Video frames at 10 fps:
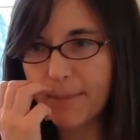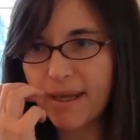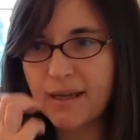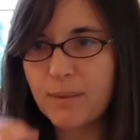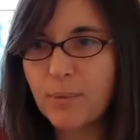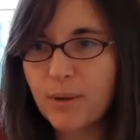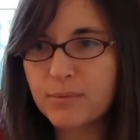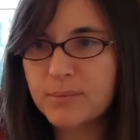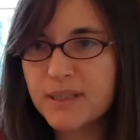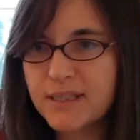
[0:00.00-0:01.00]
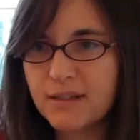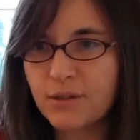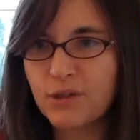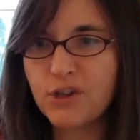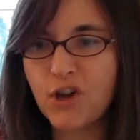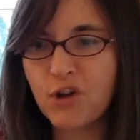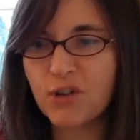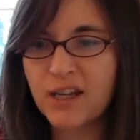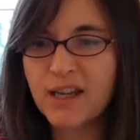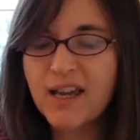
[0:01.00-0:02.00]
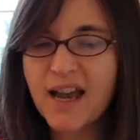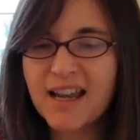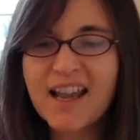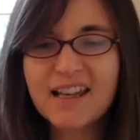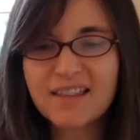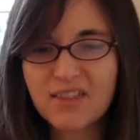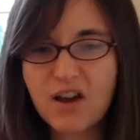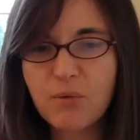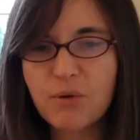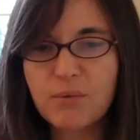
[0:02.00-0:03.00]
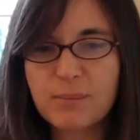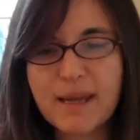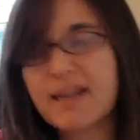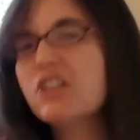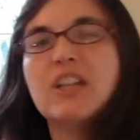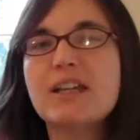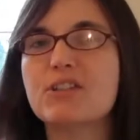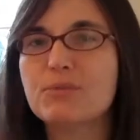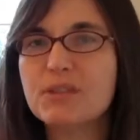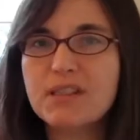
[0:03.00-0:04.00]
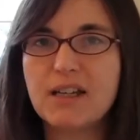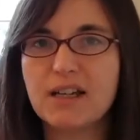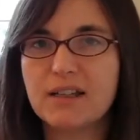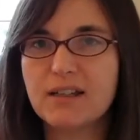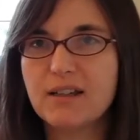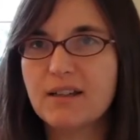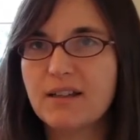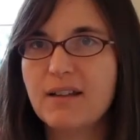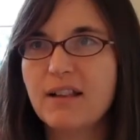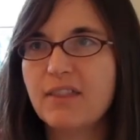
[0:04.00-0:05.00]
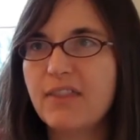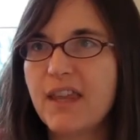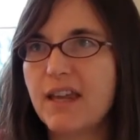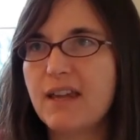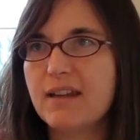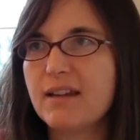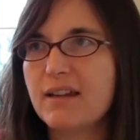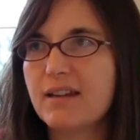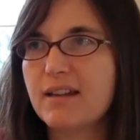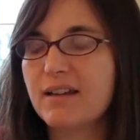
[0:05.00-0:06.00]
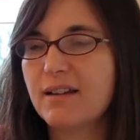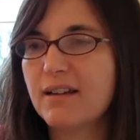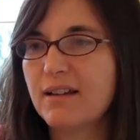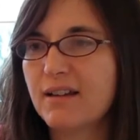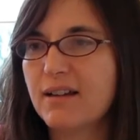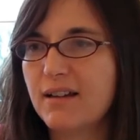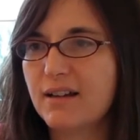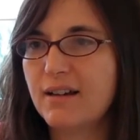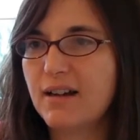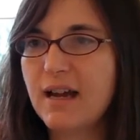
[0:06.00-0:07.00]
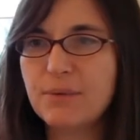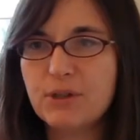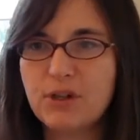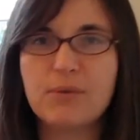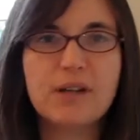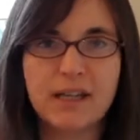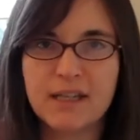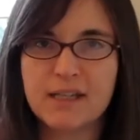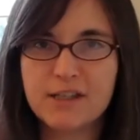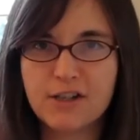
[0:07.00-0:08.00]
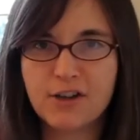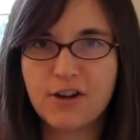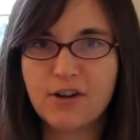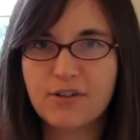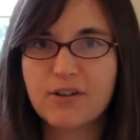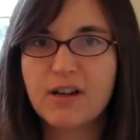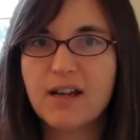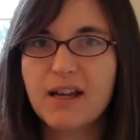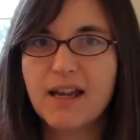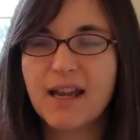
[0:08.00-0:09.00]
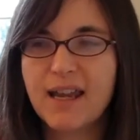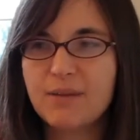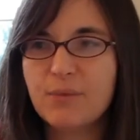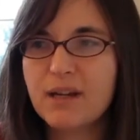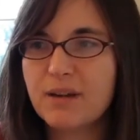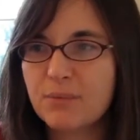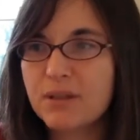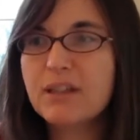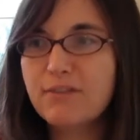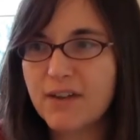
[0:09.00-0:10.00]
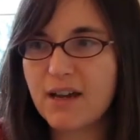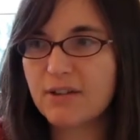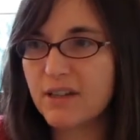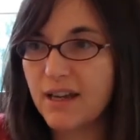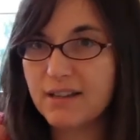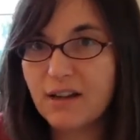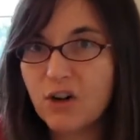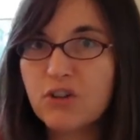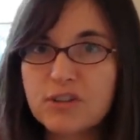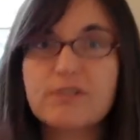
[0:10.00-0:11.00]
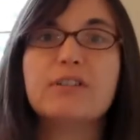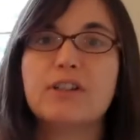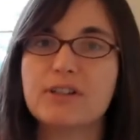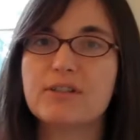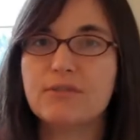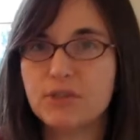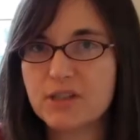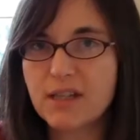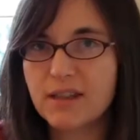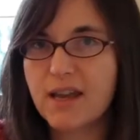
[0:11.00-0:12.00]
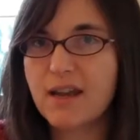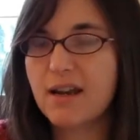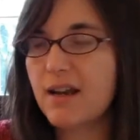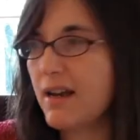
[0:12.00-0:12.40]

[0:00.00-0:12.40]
And I probably didn't know, like, I kind of thought, well, when my education was done, then I would know what I needed to know. And what I really found in all the different areas of nursing that